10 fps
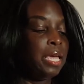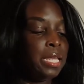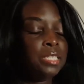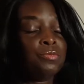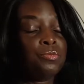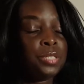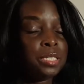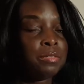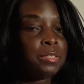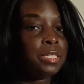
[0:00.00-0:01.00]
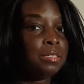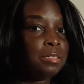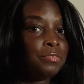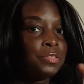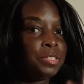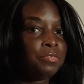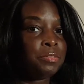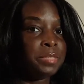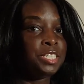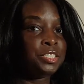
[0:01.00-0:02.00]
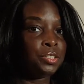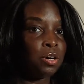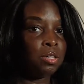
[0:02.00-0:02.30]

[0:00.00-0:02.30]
It is really, really good for inflammation